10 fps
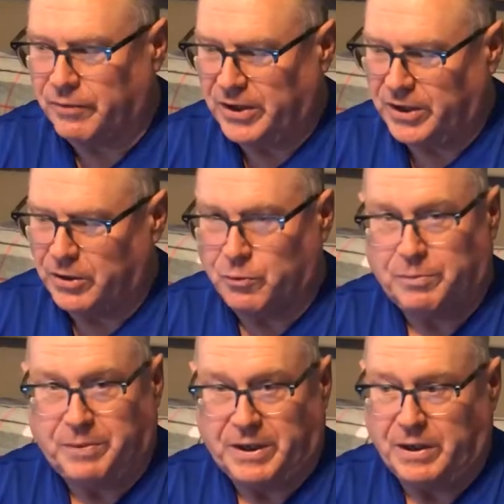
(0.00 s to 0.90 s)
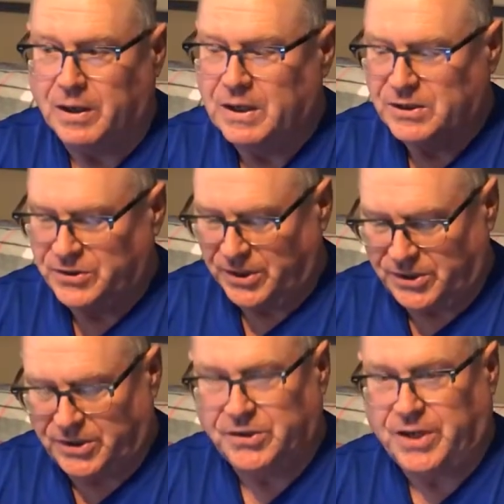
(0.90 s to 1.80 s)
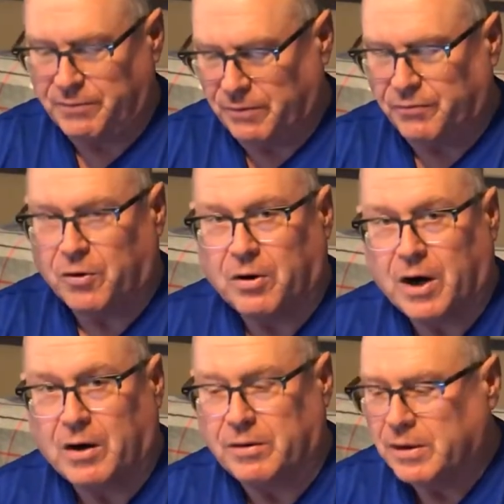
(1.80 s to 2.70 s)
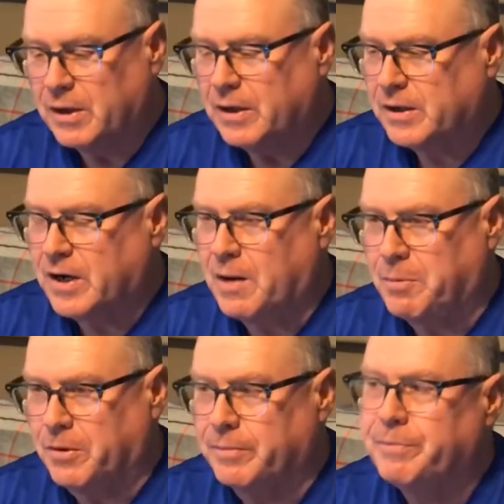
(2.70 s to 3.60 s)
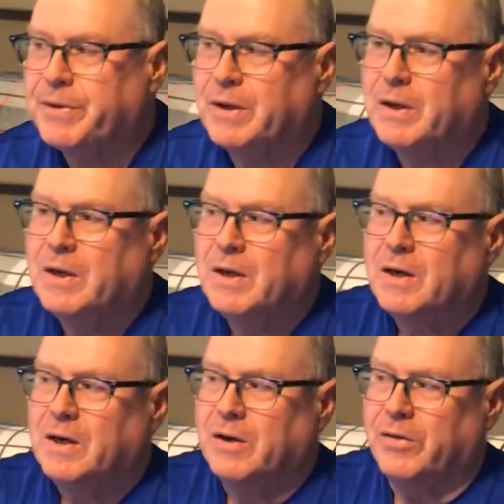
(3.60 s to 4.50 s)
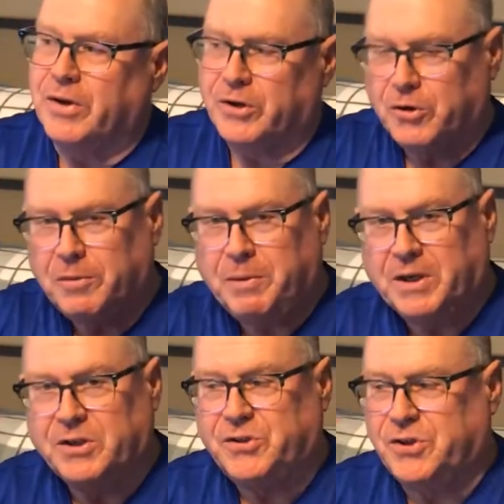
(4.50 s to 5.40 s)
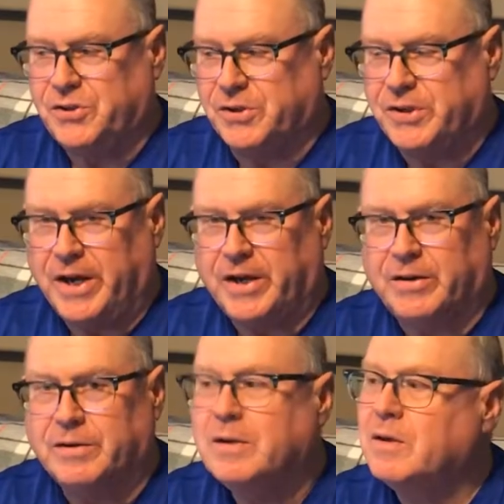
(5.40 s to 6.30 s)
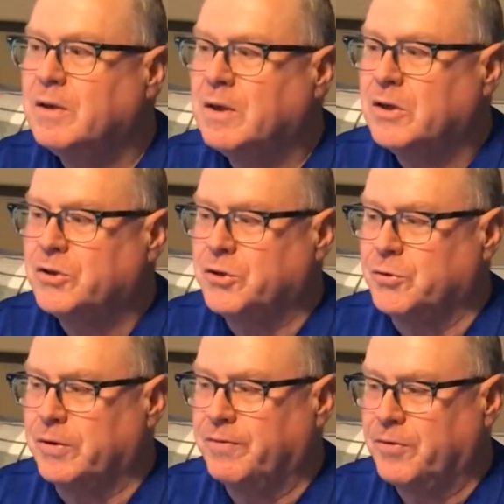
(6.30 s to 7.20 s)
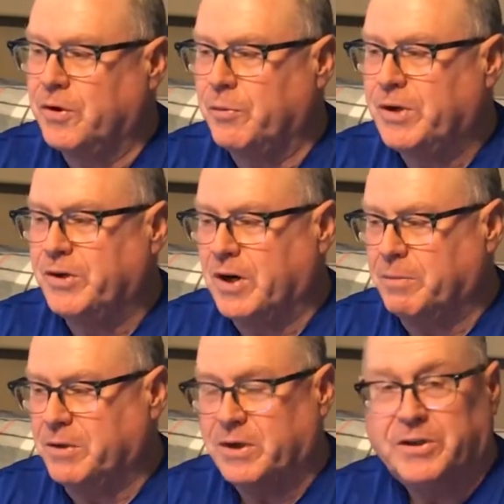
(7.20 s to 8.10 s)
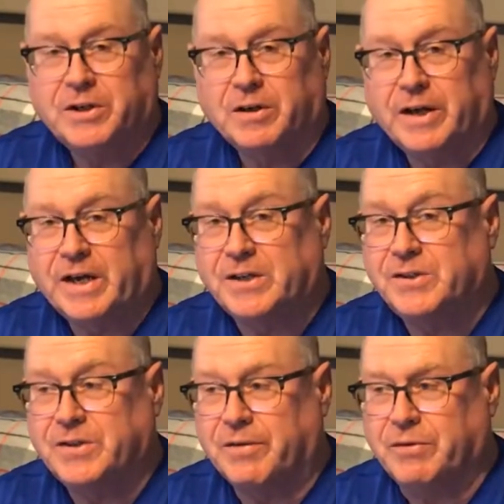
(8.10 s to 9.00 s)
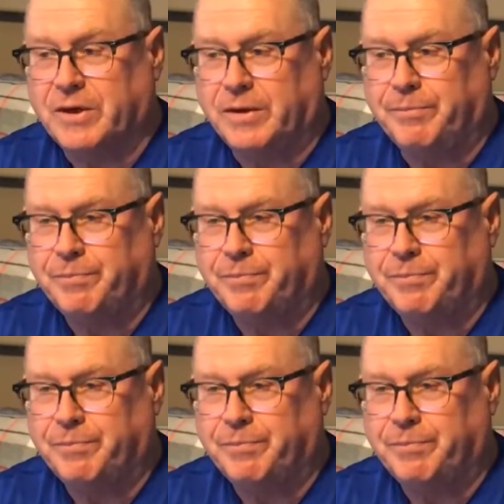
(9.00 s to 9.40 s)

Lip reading: video would be 67 for our couple, there could be a decision taken to defer retirement until age 70.